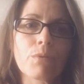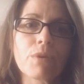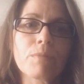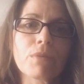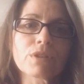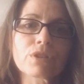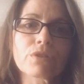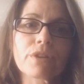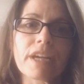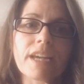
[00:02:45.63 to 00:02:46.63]
We must
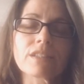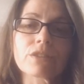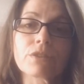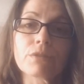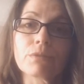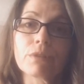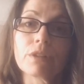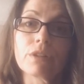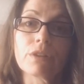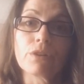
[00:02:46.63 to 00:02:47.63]
create to
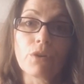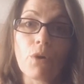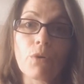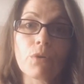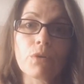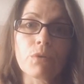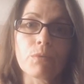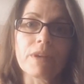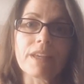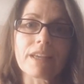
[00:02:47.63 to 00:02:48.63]
know who
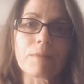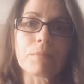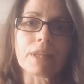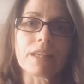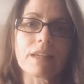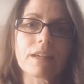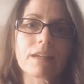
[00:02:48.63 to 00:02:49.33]
we can be.